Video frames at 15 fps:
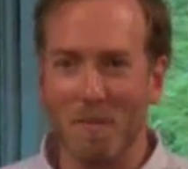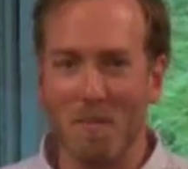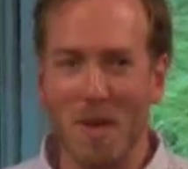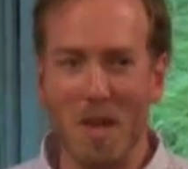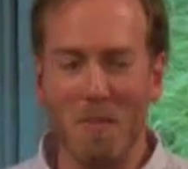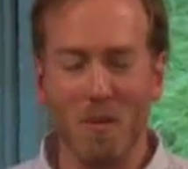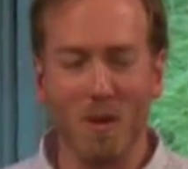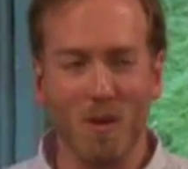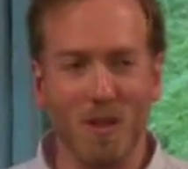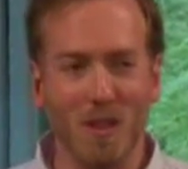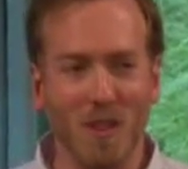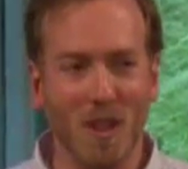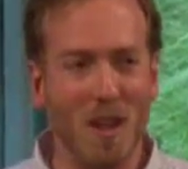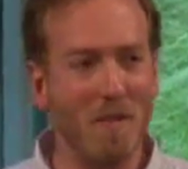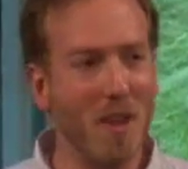
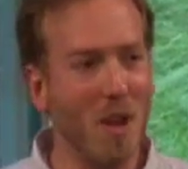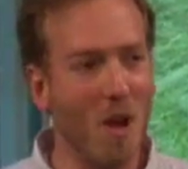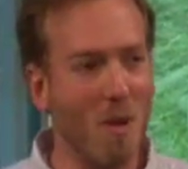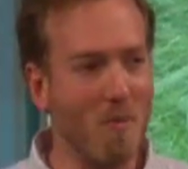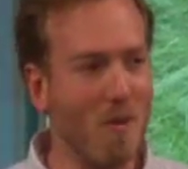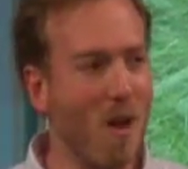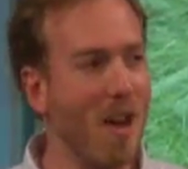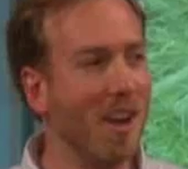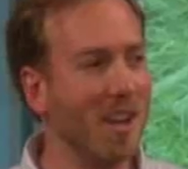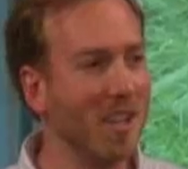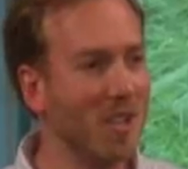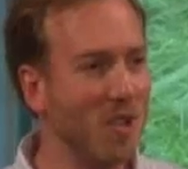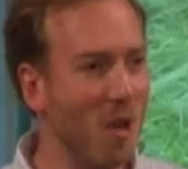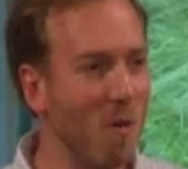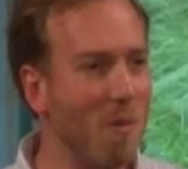people loving our product
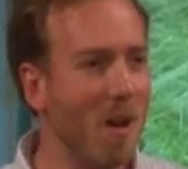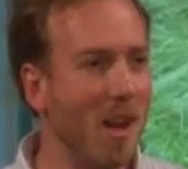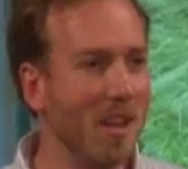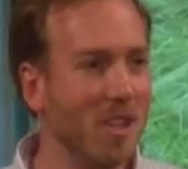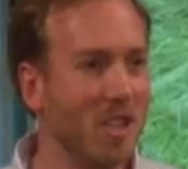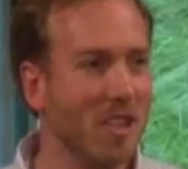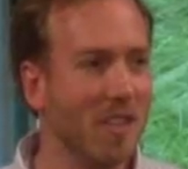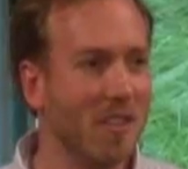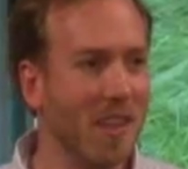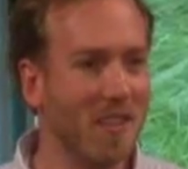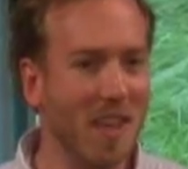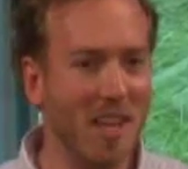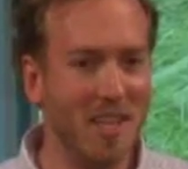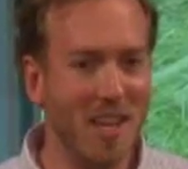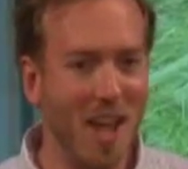so much
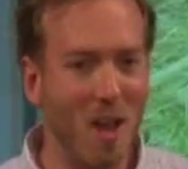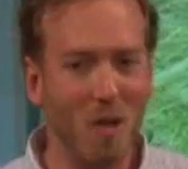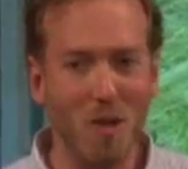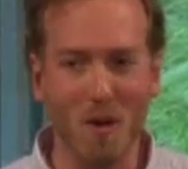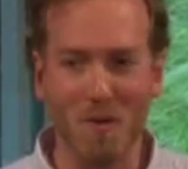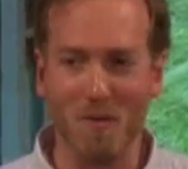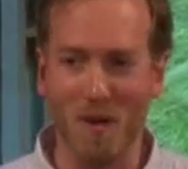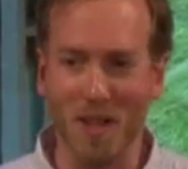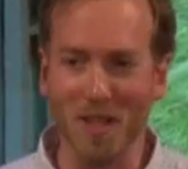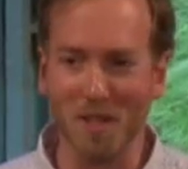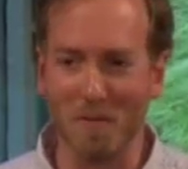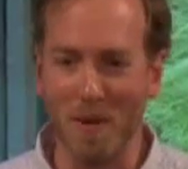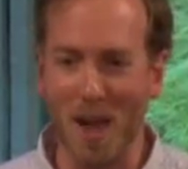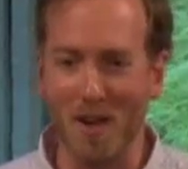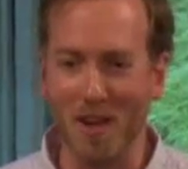that they tell their
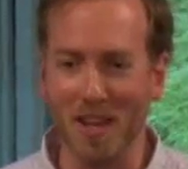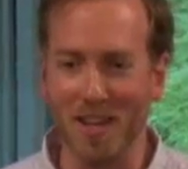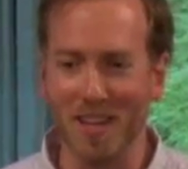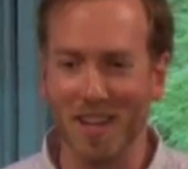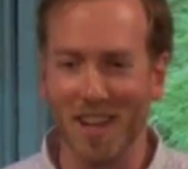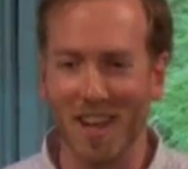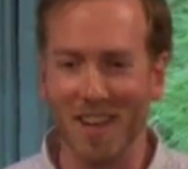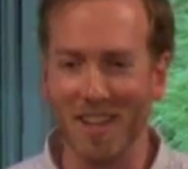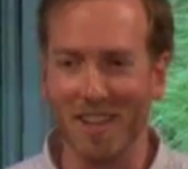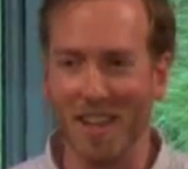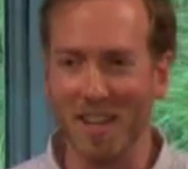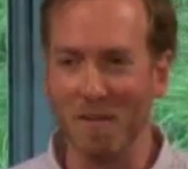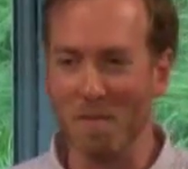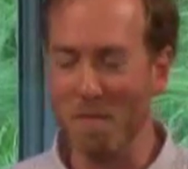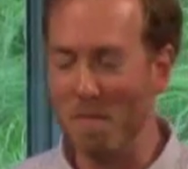friends about it, and
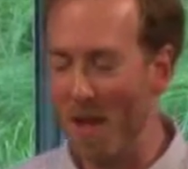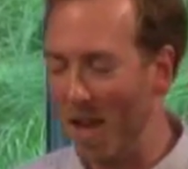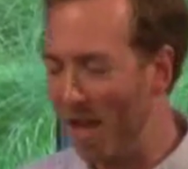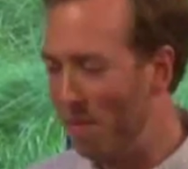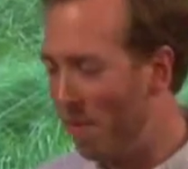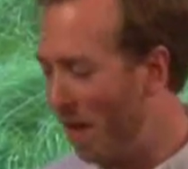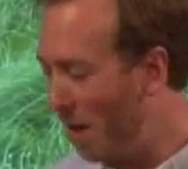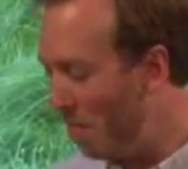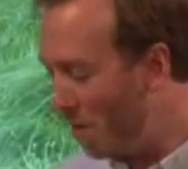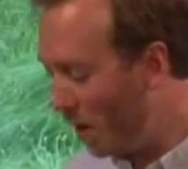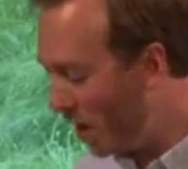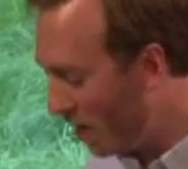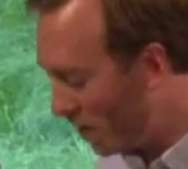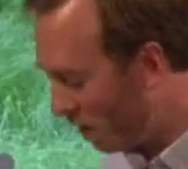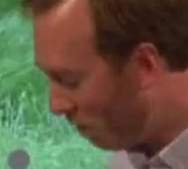that many, many
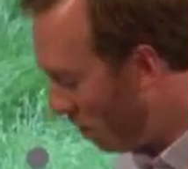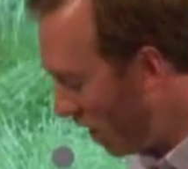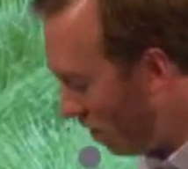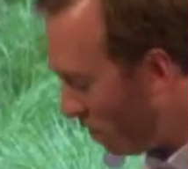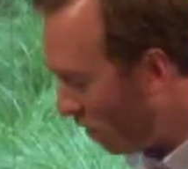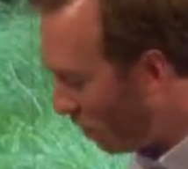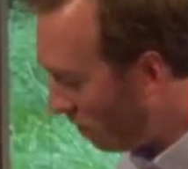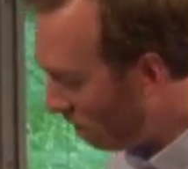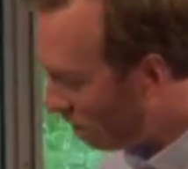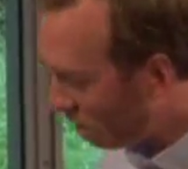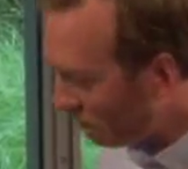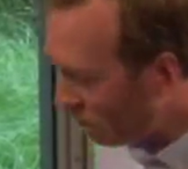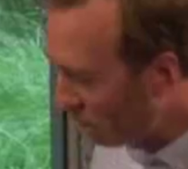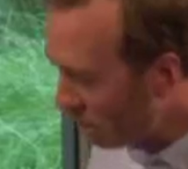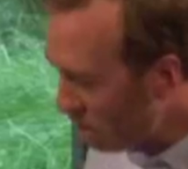millions of people
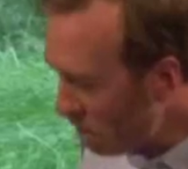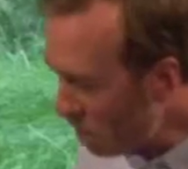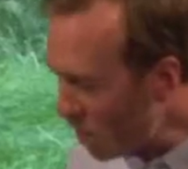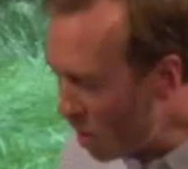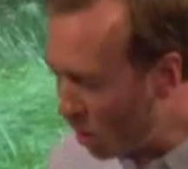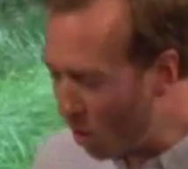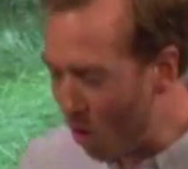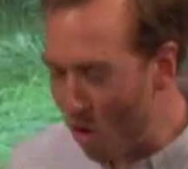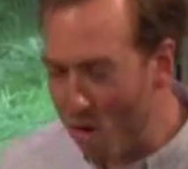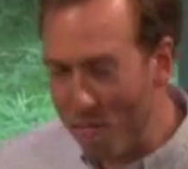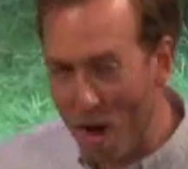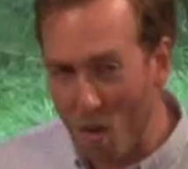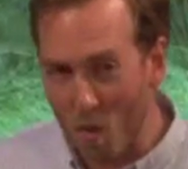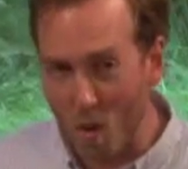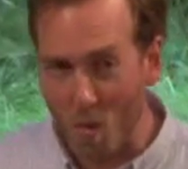learn
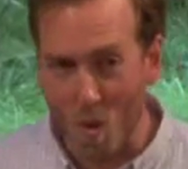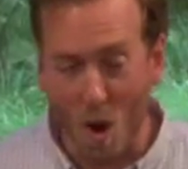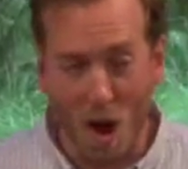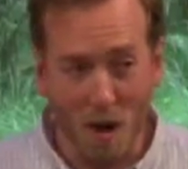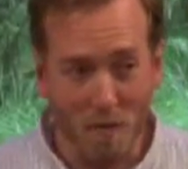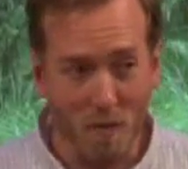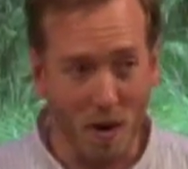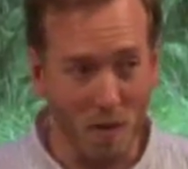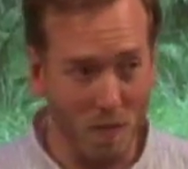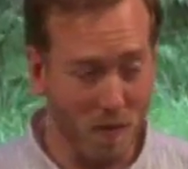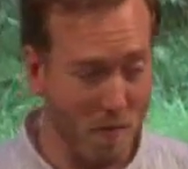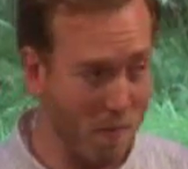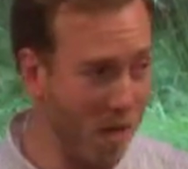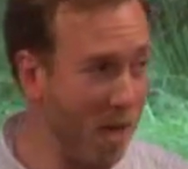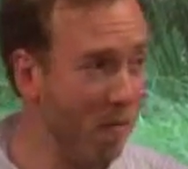about what we're offering
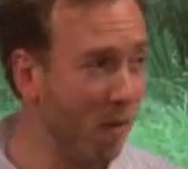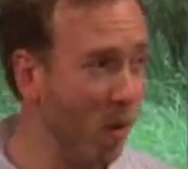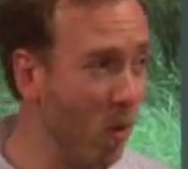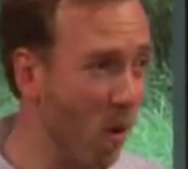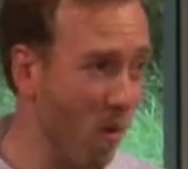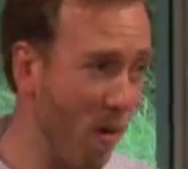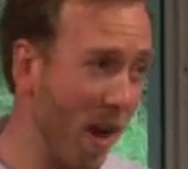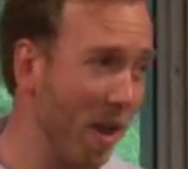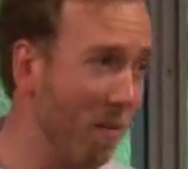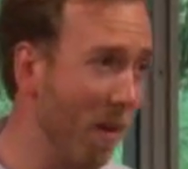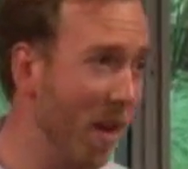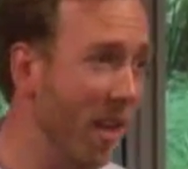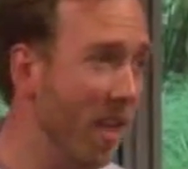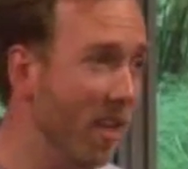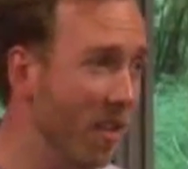from people who are
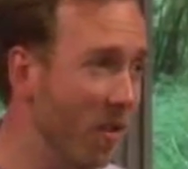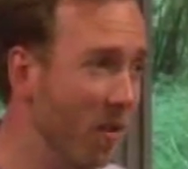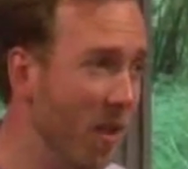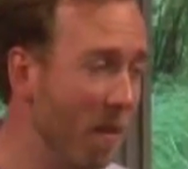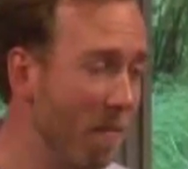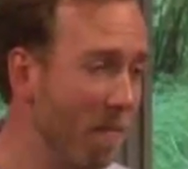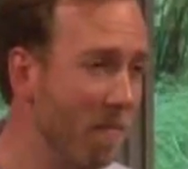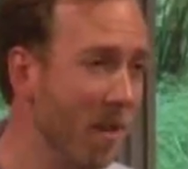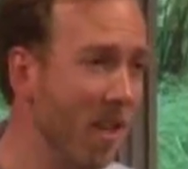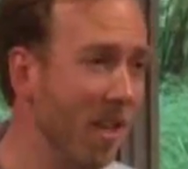recommending it to them.